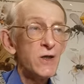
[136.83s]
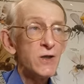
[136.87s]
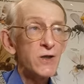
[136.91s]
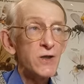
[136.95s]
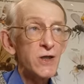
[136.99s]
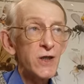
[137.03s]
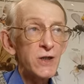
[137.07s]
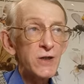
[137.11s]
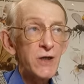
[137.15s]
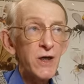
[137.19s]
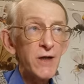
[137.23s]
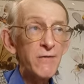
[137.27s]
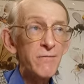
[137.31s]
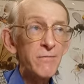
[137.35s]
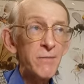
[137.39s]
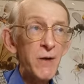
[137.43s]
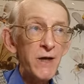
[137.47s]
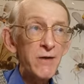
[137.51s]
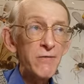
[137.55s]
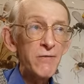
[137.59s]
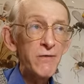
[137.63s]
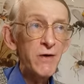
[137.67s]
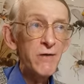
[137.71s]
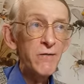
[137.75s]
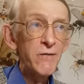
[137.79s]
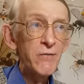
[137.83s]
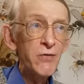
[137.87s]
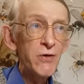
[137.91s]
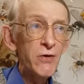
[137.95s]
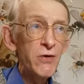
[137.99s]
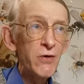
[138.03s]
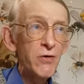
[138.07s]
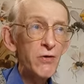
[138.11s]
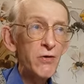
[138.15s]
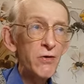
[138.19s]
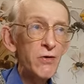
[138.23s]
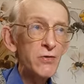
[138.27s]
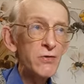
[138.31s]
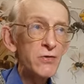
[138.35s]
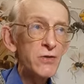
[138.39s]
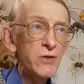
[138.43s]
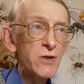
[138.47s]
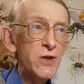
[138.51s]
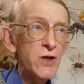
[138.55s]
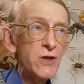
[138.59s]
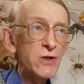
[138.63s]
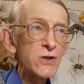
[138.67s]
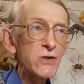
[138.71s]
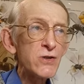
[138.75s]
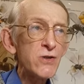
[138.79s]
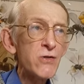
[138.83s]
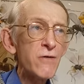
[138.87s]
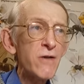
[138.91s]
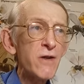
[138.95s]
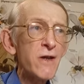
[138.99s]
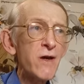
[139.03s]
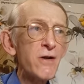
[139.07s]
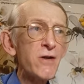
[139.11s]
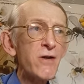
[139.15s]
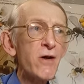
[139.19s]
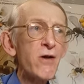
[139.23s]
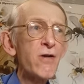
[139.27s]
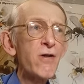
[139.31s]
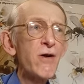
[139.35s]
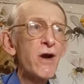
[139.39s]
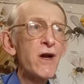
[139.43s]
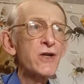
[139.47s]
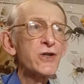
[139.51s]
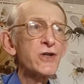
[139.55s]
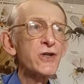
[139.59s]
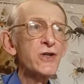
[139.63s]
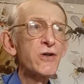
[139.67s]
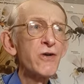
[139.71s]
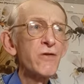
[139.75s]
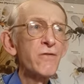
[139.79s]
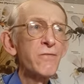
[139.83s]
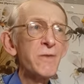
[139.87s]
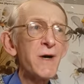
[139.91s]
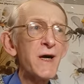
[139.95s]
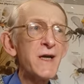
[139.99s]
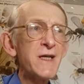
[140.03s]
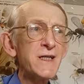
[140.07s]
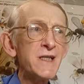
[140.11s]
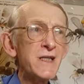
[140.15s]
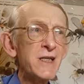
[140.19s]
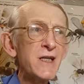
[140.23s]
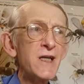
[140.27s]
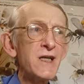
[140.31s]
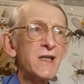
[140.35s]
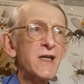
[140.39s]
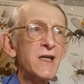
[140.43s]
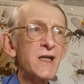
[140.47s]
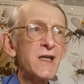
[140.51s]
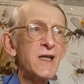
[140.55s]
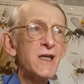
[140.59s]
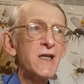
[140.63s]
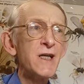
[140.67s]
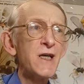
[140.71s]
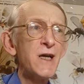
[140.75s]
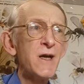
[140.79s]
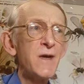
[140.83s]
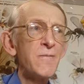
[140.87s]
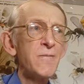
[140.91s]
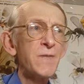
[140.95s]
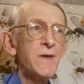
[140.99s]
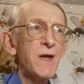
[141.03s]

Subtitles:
But we flew just to the direction of my city.